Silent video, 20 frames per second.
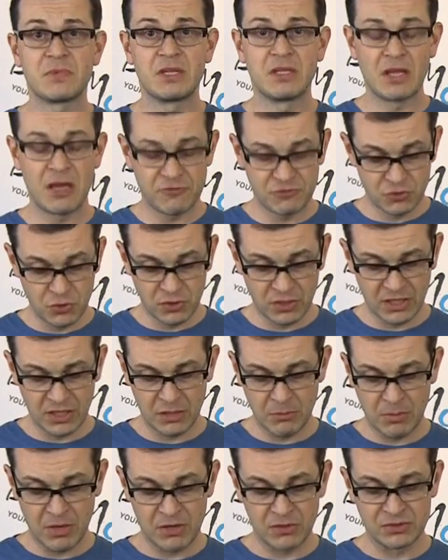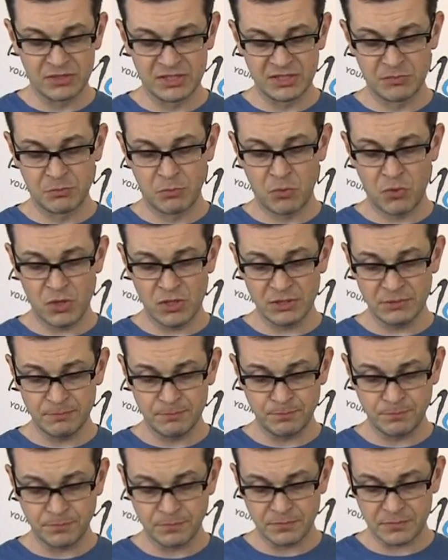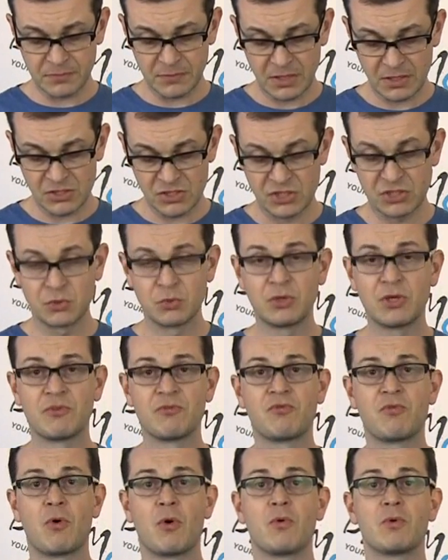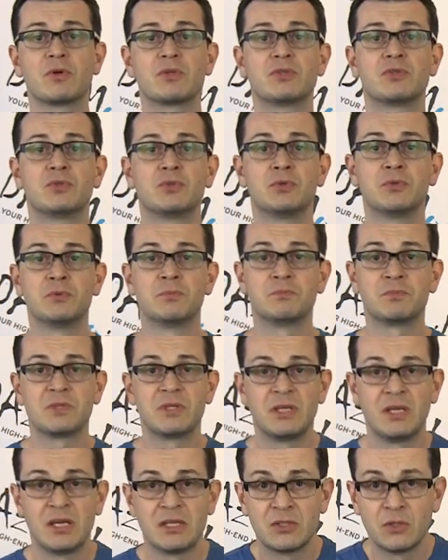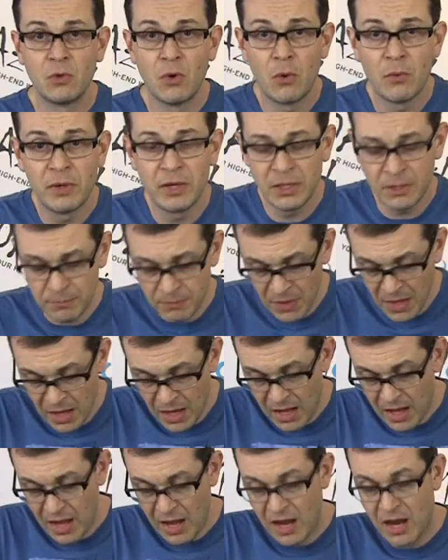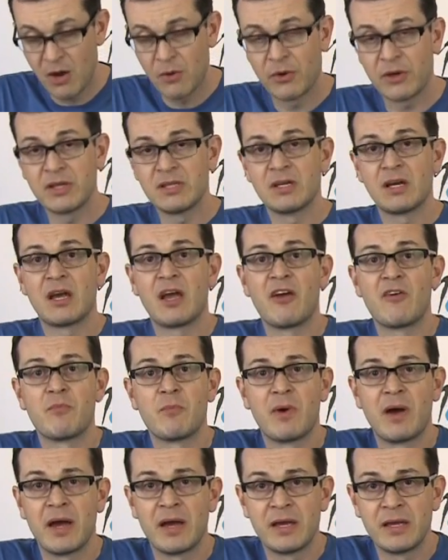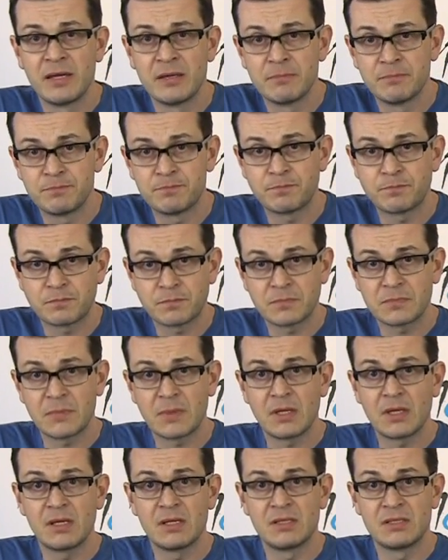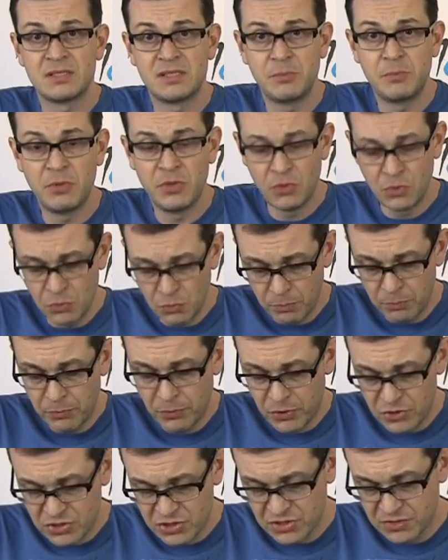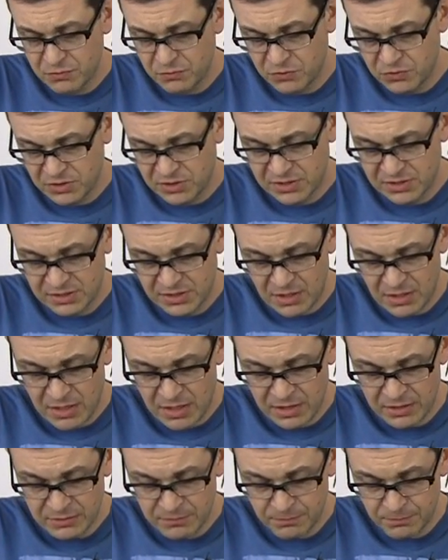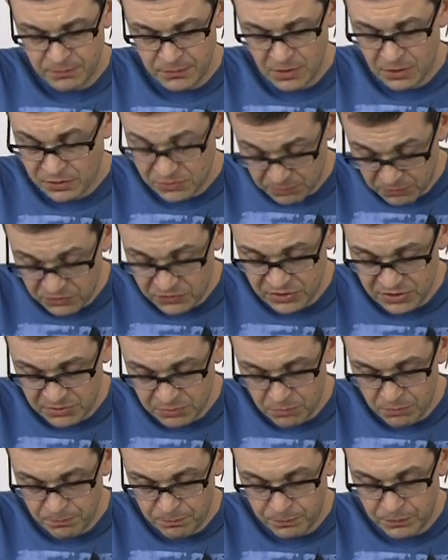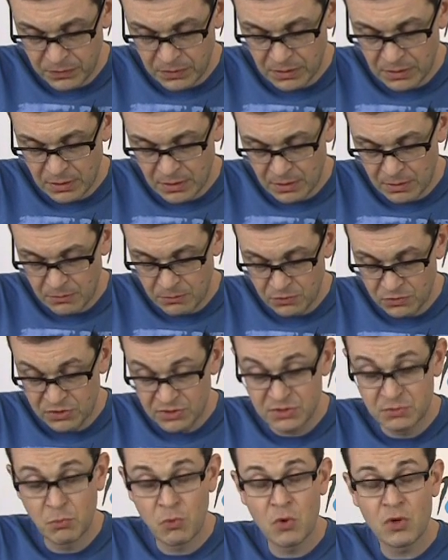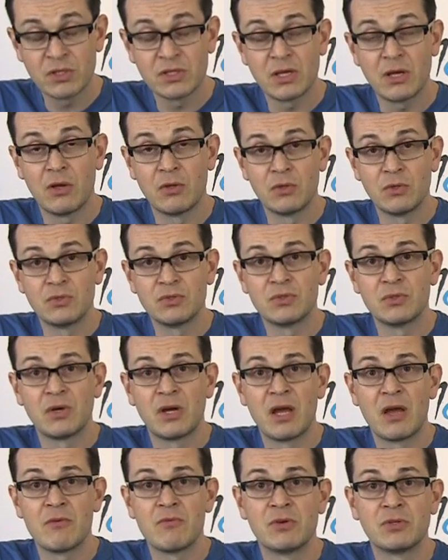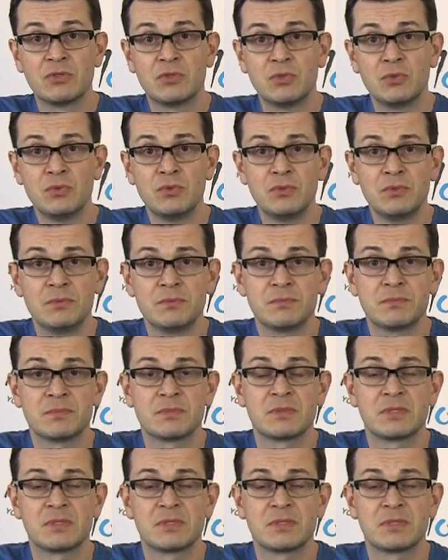Enough talking about this board just looking forward to get going I already have my CPU purchased for this card I uh, suppose this for this board and also have a two